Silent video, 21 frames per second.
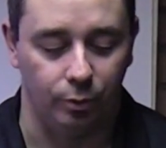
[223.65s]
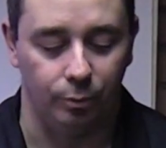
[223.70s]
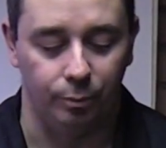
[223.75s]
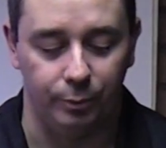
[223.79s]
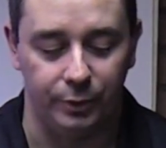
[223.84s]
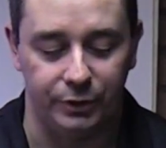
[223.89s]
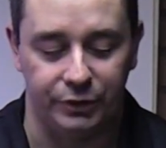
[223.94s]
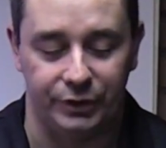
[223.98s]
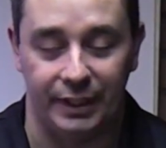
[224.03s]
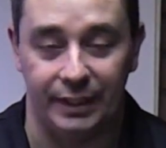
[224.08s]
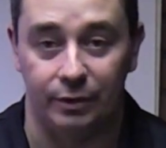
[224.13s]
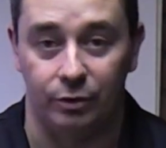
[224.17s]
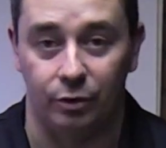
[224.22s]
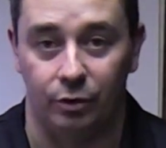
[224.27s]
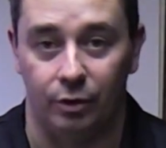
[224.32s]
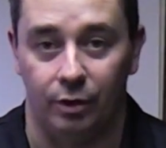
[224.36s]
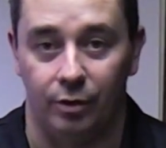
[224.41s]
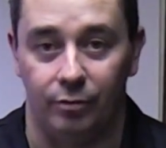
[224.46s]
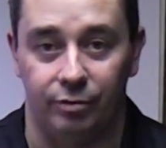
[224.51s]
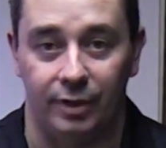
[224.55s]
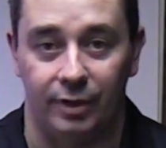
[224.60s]
machine could
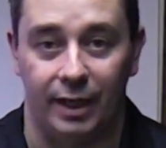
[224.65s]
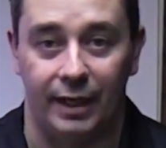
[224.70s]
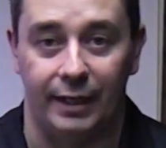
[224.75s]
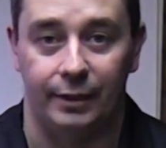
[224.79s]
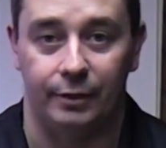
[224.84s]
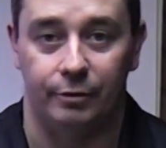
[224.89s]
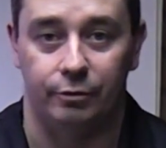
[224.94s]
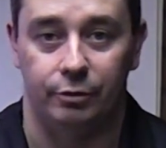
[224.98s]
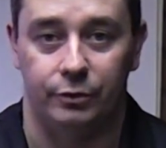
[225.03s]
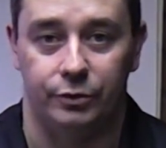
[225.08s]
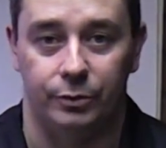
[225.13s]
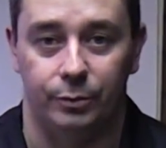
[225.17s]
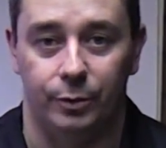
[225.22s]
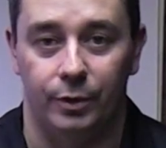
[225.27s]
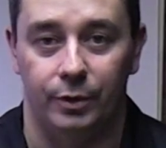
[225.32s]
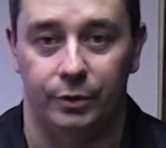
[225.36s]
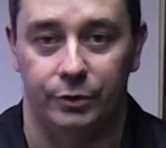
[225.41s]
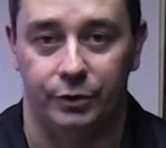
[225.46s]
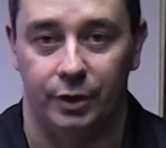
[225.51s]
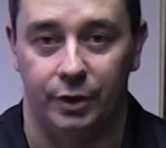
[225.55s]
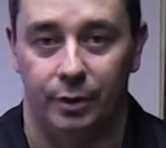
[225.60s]
go flying across the
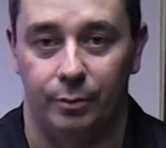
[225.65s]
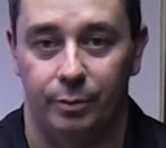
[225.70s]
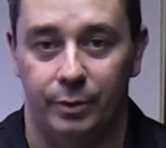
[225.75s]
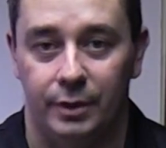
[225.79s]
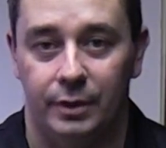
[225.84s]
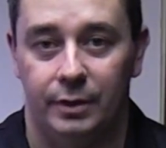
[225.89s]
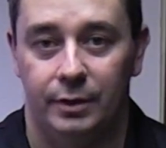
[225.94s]
workshop.